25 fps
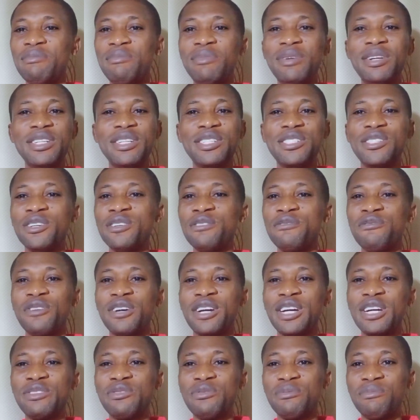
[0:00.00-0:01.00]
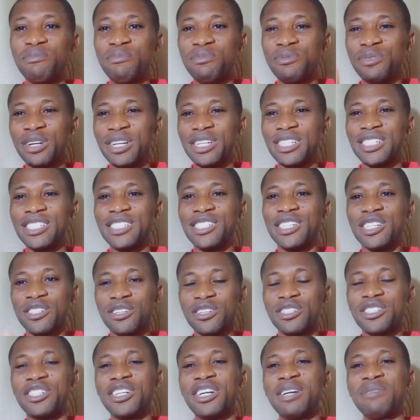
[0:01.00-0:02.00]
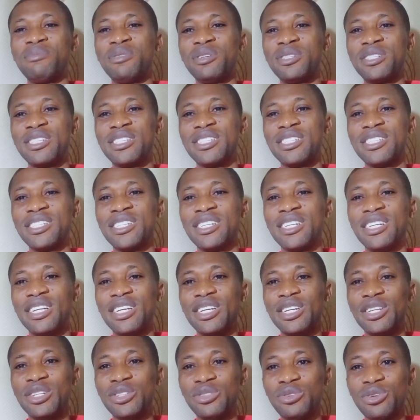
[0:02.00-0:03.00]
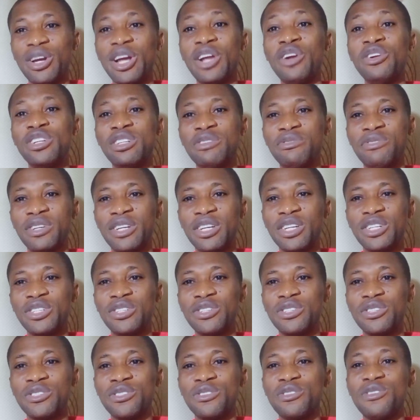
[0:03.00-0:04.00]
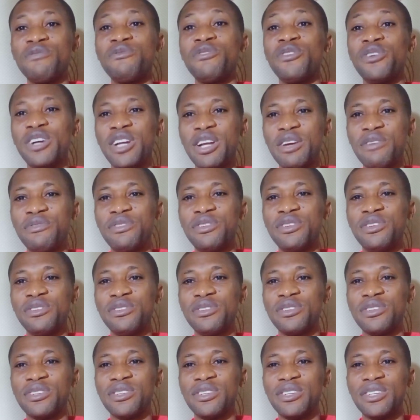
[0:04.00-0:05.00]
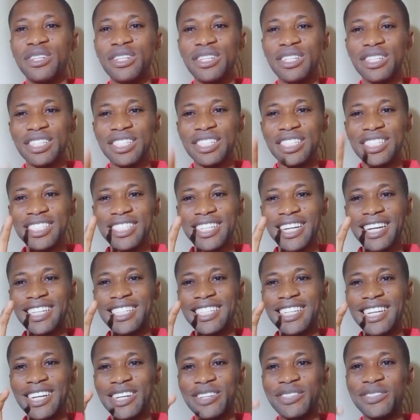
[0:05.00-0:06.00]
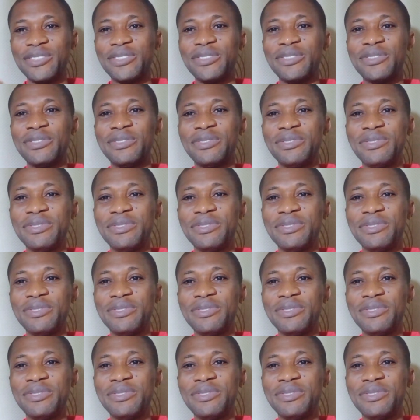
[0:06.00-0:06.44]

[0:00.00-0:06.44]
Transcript: Please don't forget to press the subscribe buttons to get notifications of other videos. Ciao, ciao.